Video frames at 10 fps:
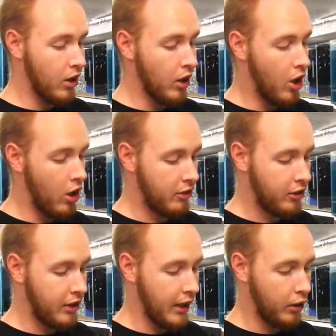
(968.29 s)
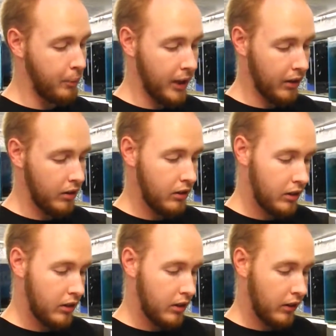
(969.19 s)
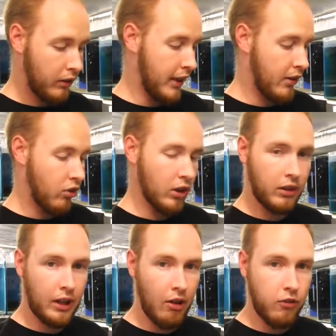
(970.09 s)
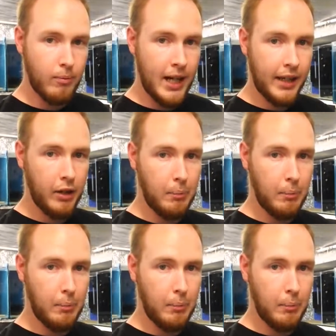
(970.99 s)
large 6mm Central and South American